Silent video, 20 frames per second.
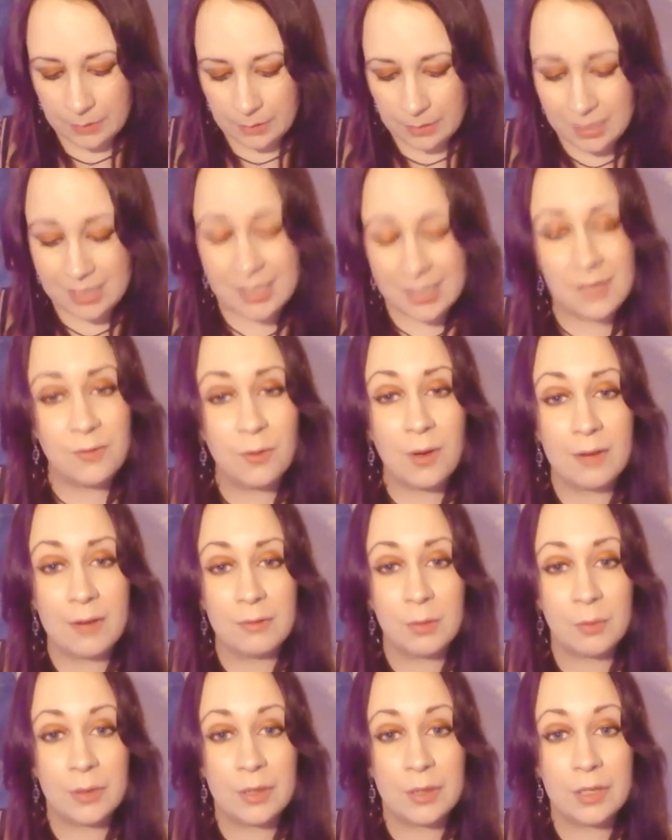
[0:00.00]
They see
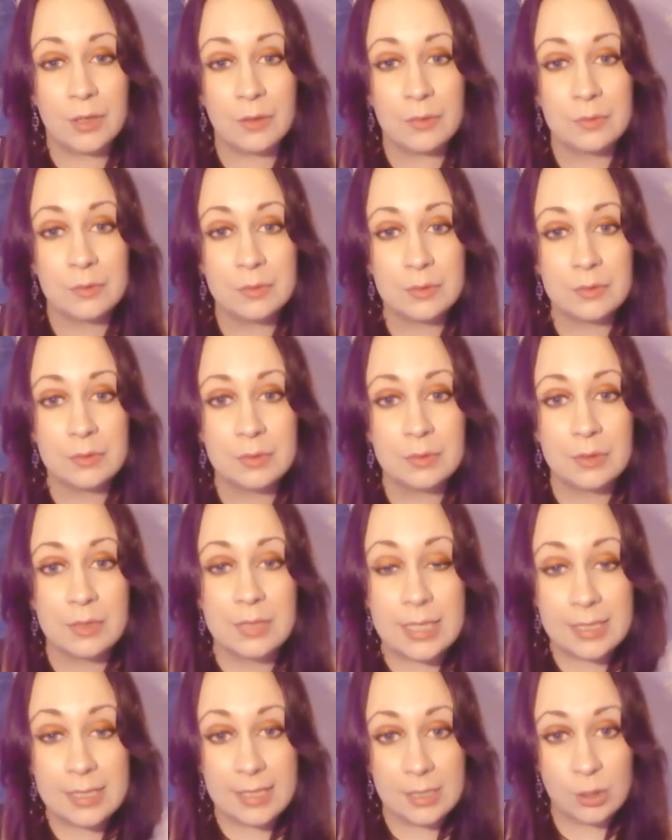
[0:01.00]
forever with you.
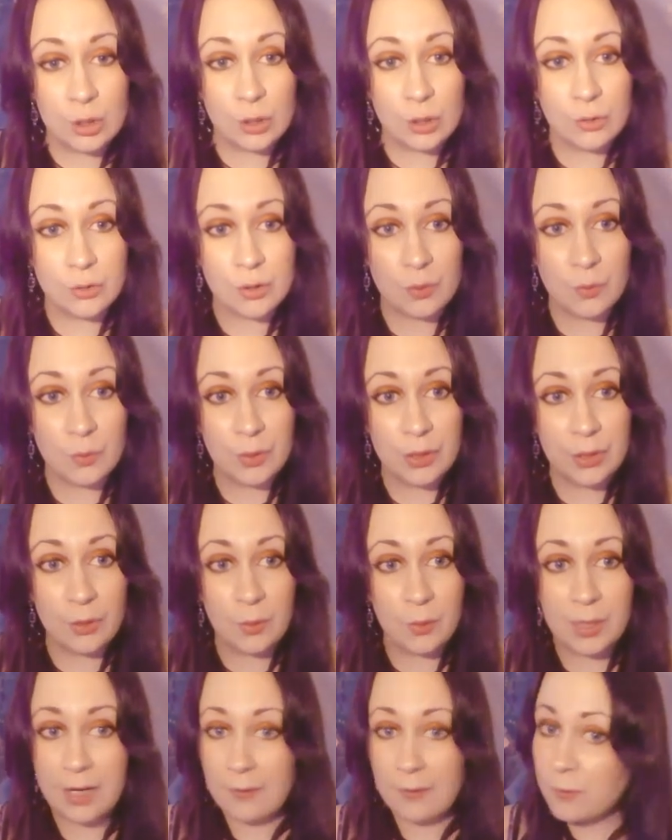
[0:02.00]
They see children with you,
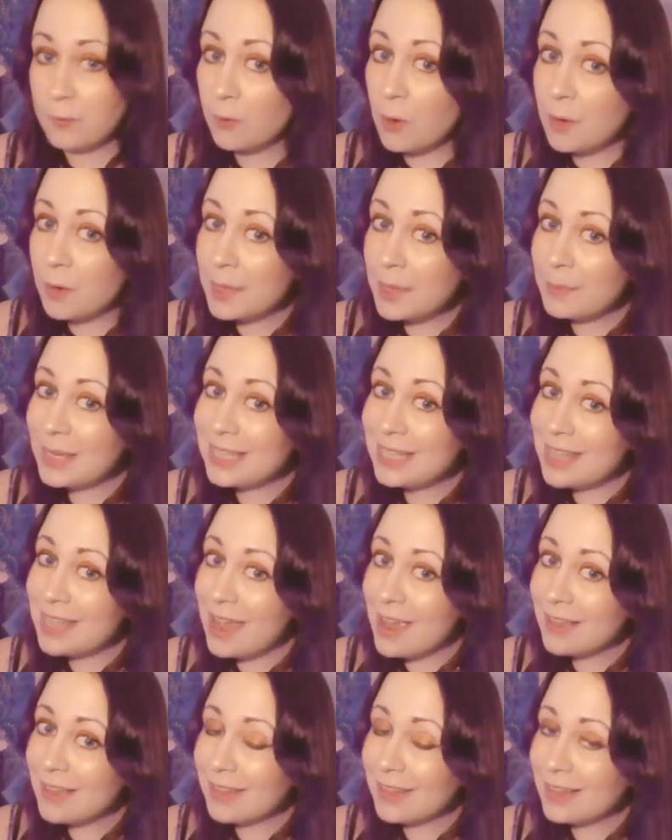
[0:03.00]
whatever form that may
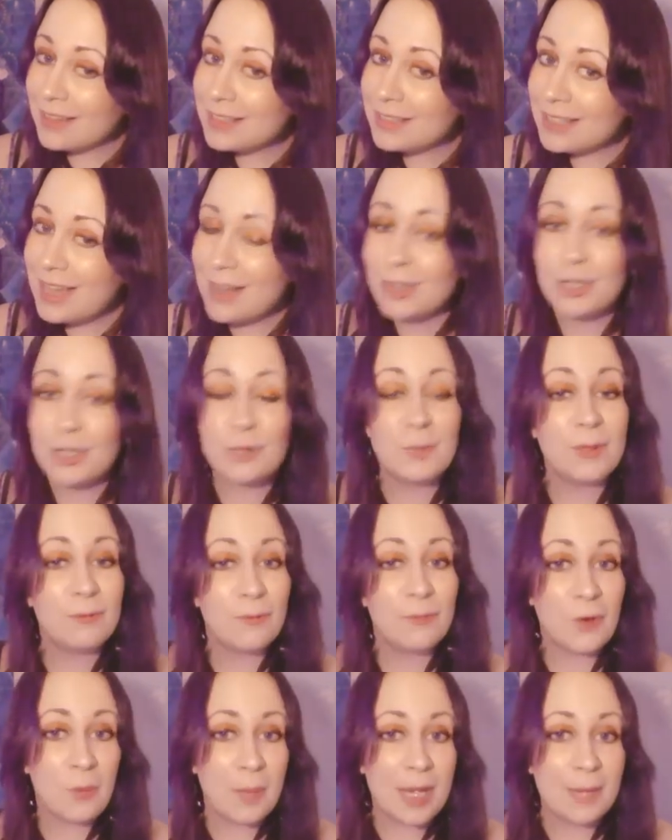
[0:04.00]
take. Like I said, it could be
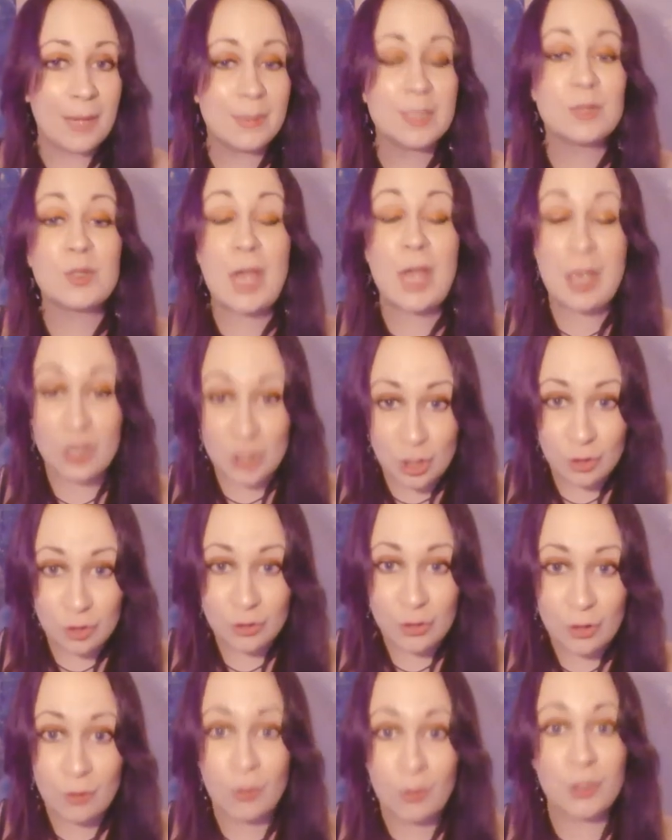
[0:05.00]
fur babies,
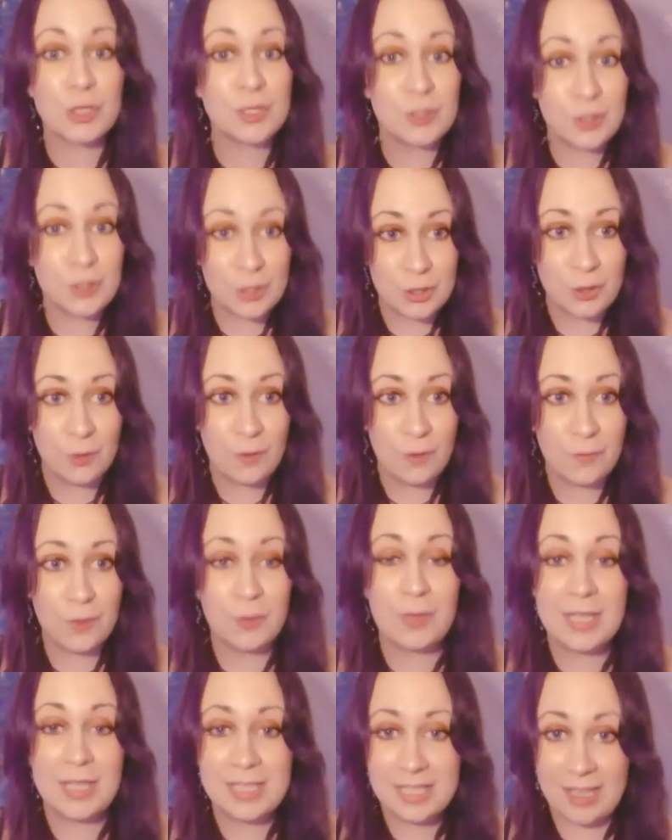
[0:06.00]
children, or just the two of you.
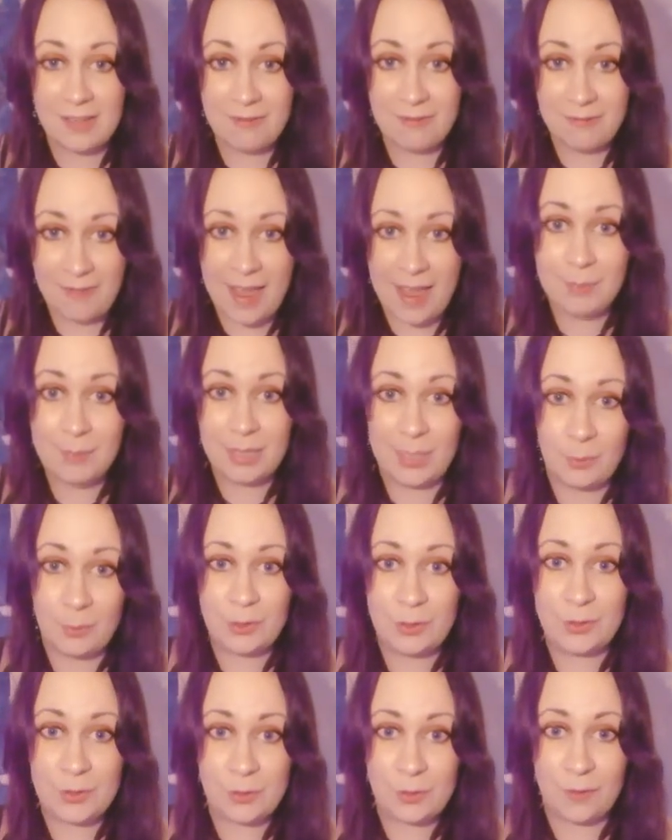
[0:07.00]
They see a family with
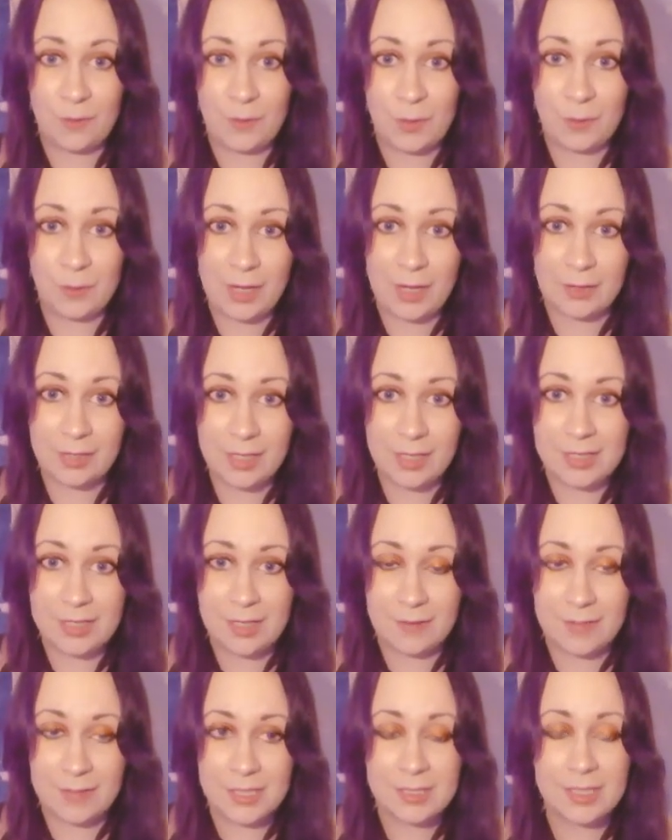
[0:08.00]
the two of you, not kids,
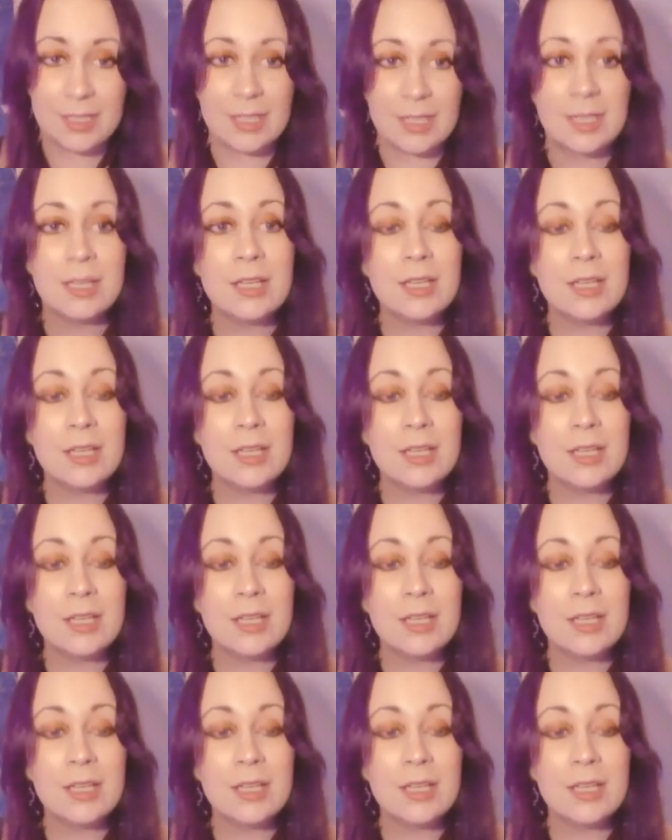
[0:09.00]
obviously.